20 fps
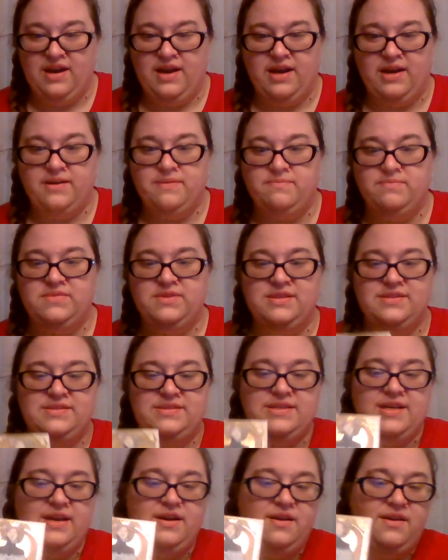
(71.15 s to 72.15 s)
um, the
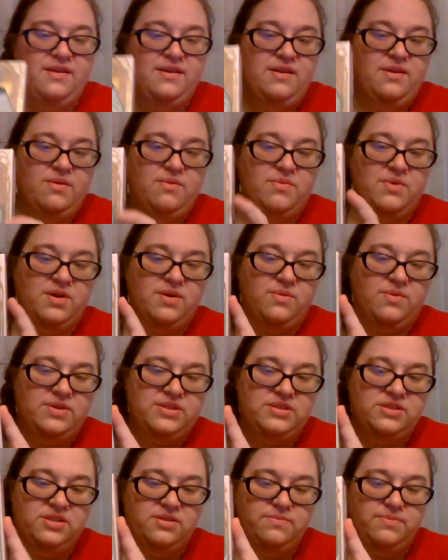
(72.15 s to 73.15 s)
deck we're
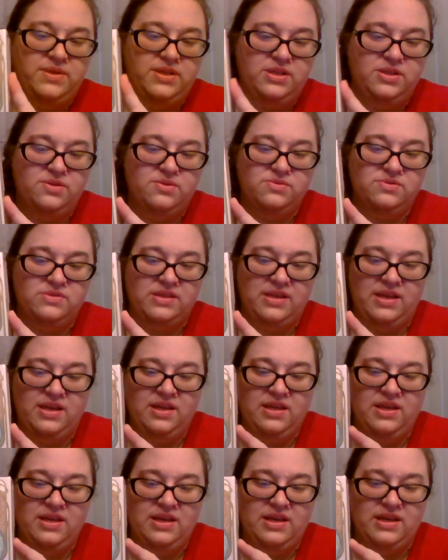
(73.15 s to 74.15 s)
going to be
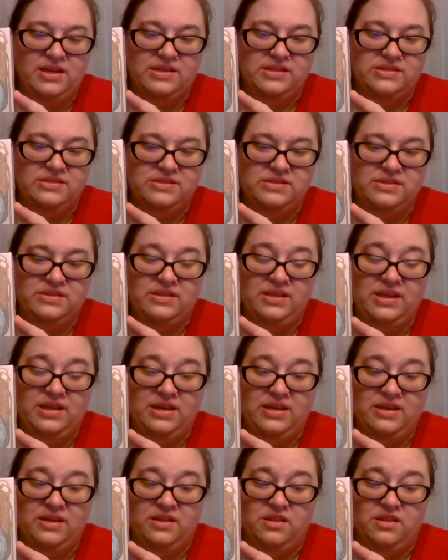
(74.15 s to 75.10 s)
using is the